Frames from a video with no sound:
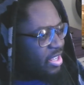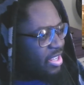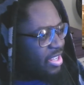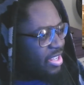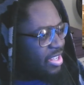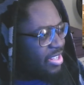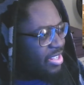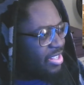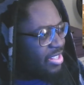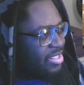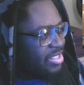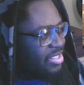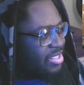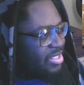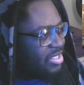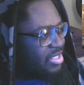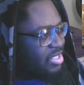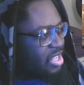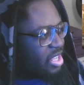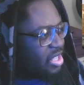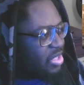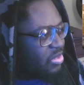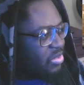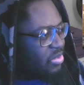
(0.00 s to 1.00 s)
it's
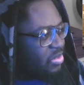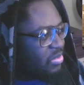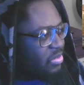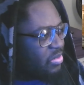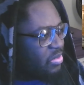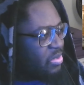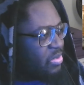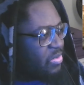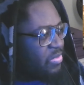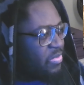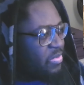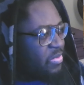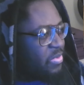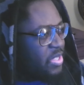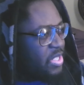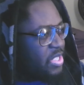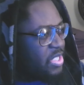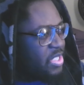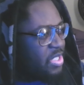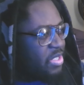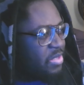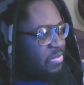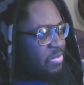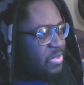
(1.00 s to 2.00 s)
that little girl from The
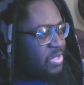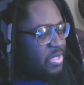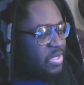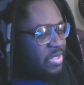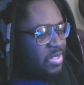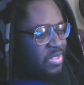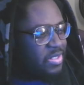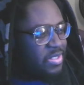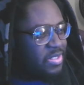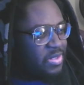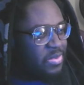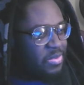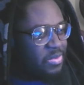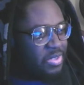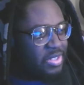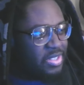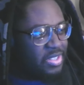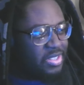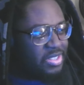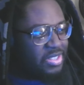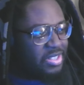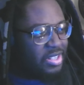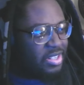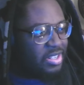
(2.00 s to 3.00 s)
Simpsons,
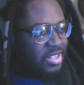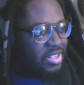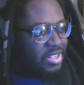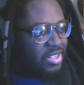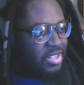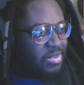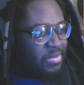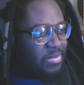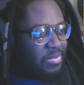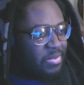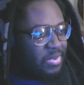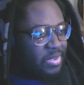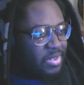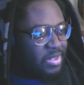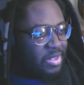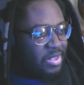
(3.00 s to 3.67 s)
what's that name?